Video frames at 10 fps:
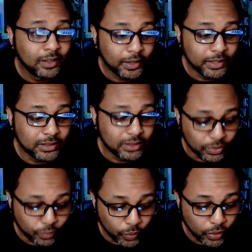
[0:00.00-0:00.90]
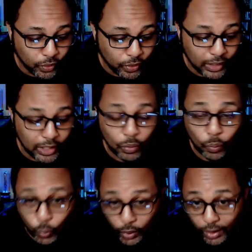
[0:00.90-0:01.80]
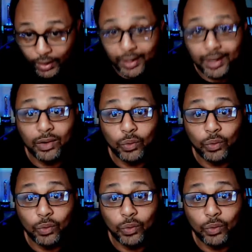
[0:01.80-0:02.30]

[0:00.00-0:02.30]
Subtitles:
This is really, really,